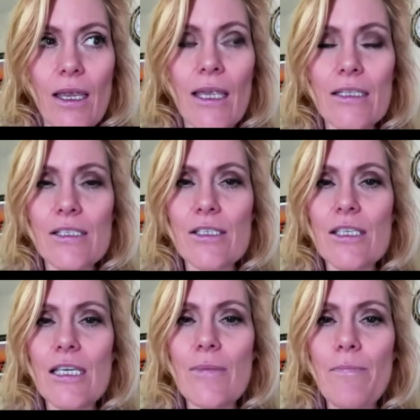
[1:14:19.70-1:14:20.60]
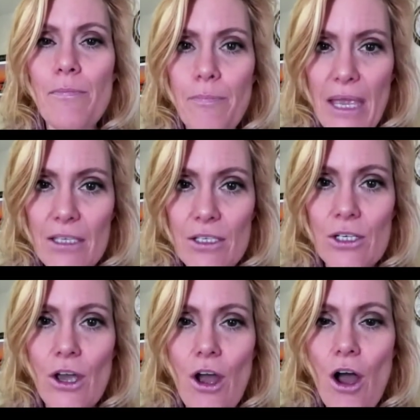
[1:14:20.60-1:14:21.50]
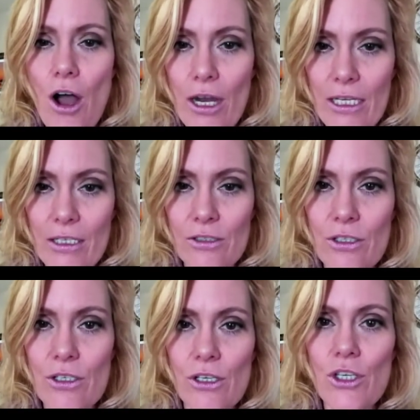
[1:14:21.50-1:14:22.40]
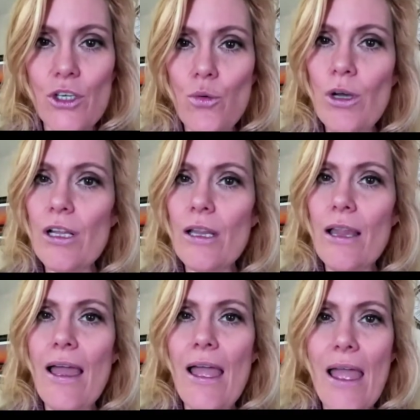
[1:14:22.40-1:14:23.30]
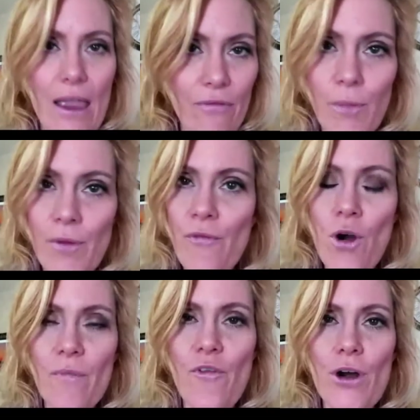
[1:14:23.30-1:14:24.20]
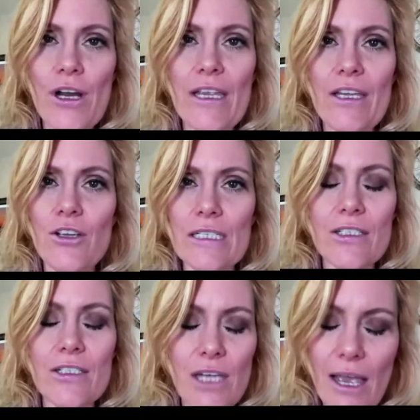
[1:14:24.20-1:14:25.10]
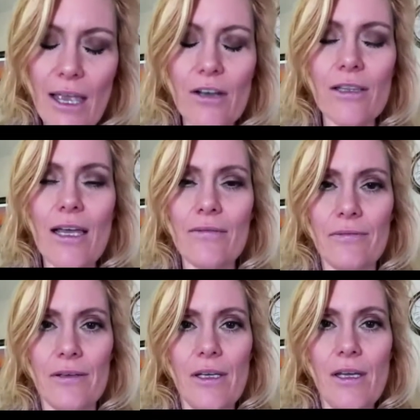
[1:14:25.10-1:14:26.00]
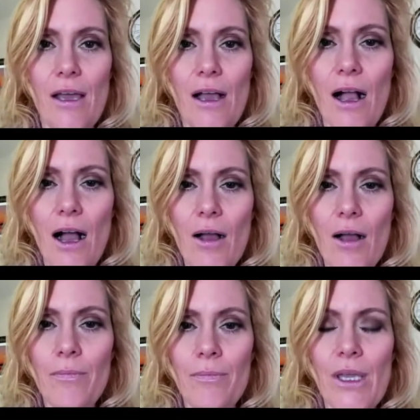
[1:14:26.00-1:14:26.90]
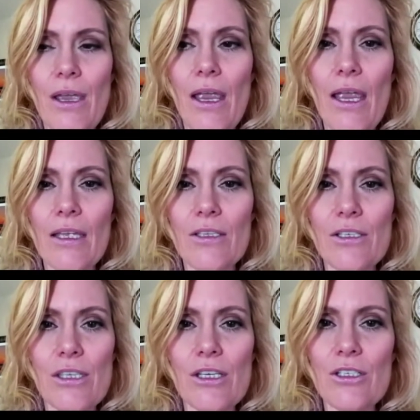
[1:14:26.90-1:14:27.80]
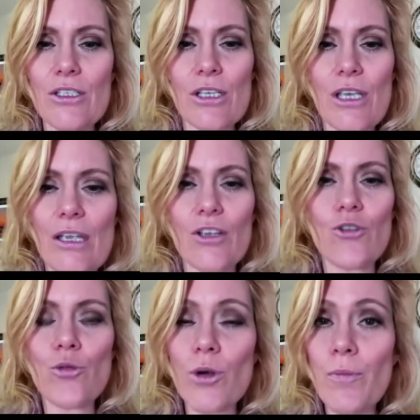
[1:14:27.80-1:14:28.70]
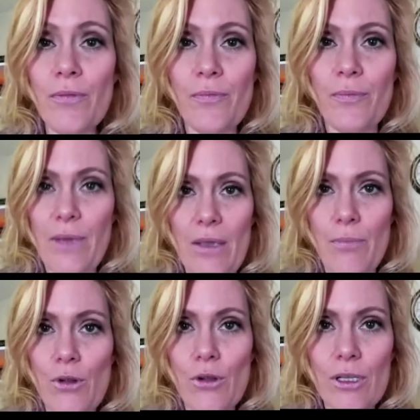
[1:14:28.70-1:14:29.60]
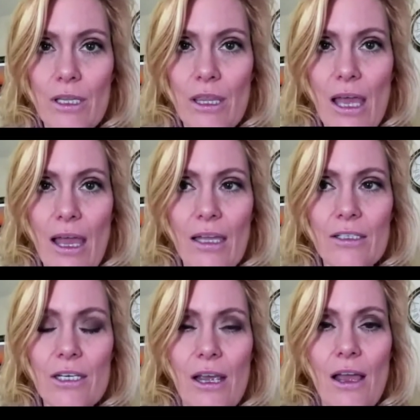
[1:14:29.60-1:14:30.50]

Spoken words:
it's the best audience you will ever perform for in your entire life. It's this group of people that,